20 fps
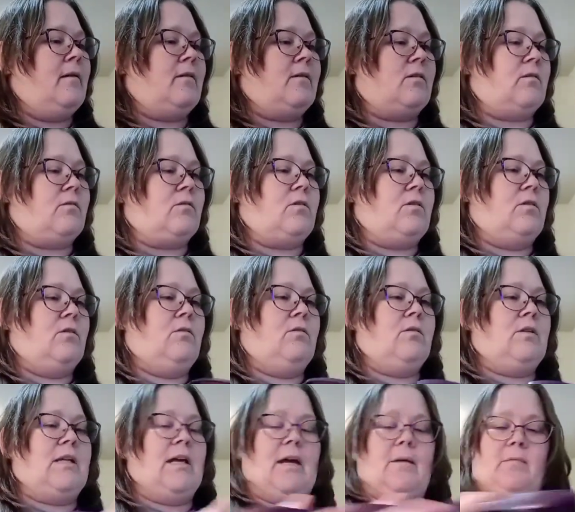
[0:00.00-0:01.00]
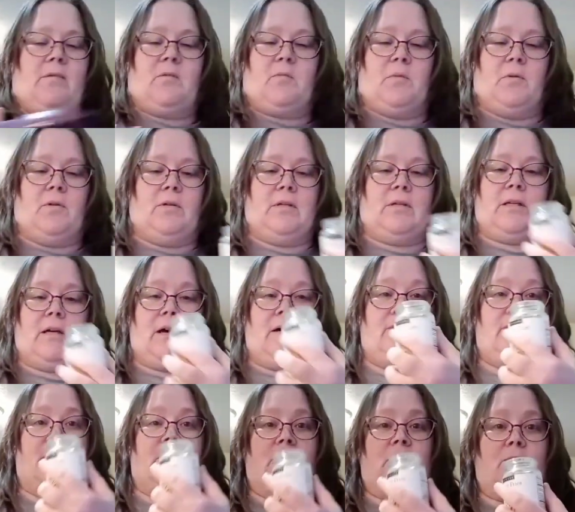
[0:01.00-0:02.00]
So 2 tablespoons
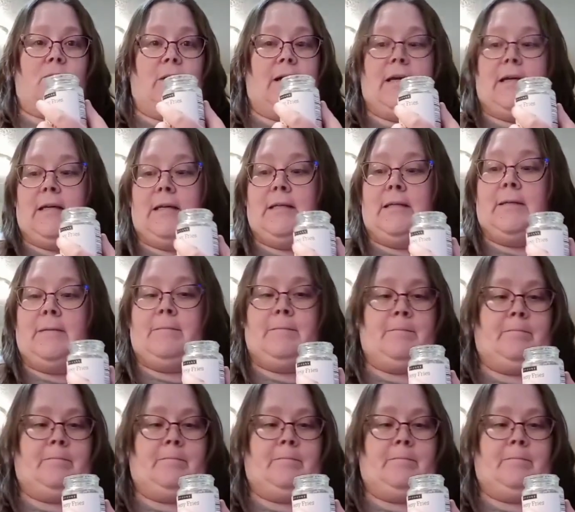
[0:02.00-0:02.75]
of this went in.